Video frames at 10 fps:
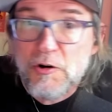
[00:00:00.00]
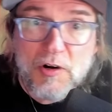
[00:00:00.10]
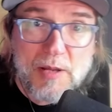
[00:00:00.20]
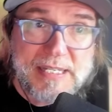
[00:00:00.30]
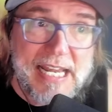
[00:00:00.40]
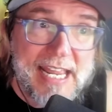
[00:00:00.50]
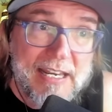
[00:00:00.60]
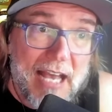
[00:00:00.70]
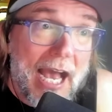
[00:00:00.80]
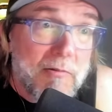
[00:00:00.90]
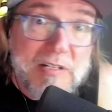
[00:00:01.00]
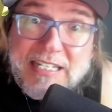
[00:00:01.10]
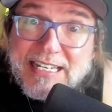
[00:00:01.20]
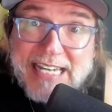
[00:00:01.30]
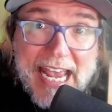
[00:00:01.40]
what I'm saying? I was
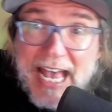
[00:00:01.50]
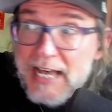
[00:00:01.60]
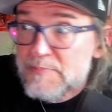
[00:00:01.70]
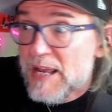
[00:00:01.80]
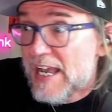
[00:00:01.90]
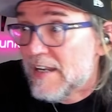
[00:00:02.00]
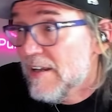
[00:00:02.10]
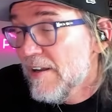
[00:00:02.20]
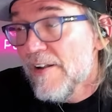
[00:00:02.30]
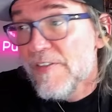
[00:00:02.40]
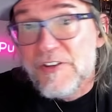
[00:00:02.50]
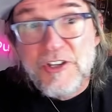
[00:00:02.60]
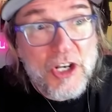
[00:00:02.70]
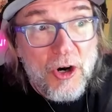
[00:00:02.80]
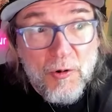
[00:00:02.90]
a dad, man.
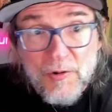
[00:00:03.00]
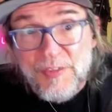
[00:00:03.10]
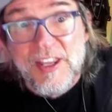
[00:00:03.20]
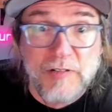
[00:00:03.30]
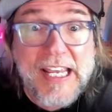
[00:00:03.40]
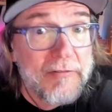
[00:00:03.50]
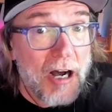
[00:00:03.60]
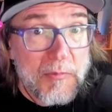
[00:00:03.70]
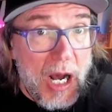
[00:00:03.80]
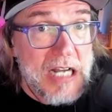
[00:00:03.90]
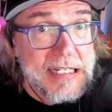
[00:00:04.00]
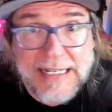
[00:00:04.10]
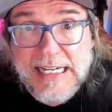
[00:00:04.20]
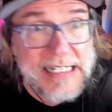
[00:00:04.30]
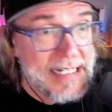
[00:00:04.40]
You know? Elon Musk
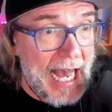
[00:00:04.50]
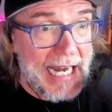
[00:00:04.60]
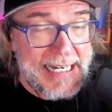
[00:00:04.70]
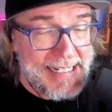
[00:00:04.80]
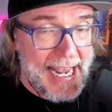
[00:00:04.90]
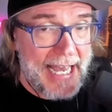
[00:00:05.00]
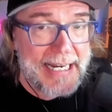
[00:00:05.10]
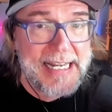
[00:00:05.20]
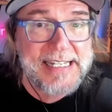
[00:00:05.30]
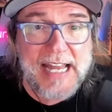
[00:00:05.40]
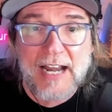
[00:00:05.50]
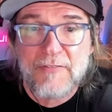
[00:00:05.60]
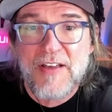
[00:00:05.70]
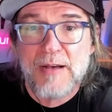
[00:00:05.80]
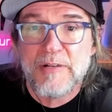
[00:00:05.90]
is not a dad. He's not a
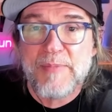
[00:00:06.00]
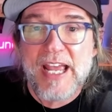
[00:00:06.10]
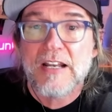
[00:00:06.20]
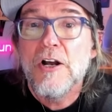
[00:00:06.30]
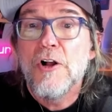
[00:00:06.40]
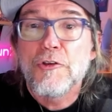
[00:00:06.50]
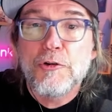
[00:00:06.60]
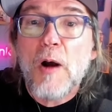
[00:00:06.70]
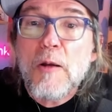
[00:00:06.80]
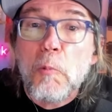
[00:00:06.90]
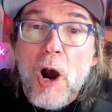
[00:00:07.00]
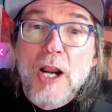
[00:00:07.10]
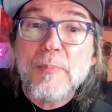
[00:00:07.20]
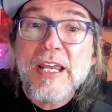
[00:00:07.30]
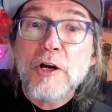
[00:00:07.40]
family man. Do I want
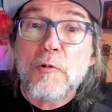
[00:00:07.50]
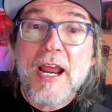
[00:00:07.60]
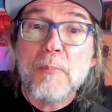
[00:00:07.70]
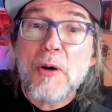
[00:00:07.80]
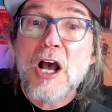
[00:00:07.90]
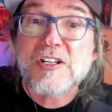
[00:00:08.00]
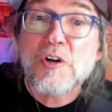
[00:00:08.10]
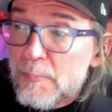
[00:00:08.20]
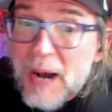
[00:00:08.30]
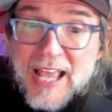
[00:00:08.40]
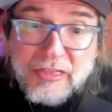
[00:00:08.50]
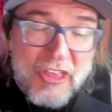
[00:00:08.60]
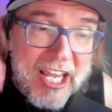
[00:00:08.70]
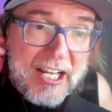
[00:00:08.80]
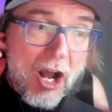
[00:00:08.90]
to be a grandpa? So my
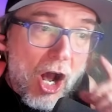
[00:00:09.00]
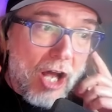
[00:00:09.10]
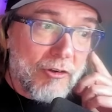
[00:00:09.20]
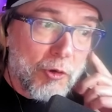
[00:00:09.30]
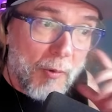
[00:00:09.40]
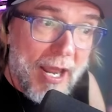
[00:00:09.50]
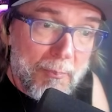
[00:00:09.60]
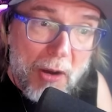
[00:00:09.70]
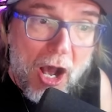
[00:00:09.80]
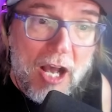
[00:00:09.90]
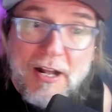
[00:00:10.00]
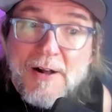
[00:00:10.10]
thing on grandpa